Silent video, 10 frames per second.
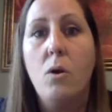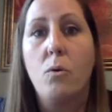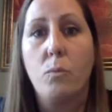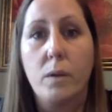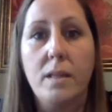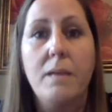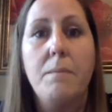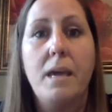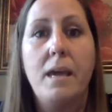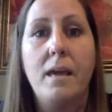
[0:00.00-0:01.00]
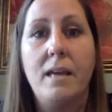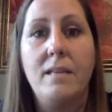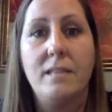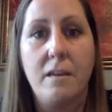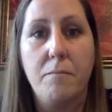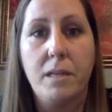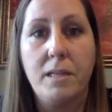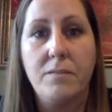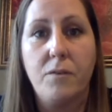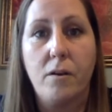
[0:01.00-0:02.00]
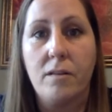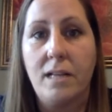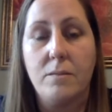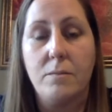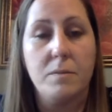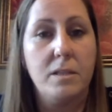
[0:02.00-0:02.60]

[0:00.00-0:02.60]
really being a safe place for our classrooms.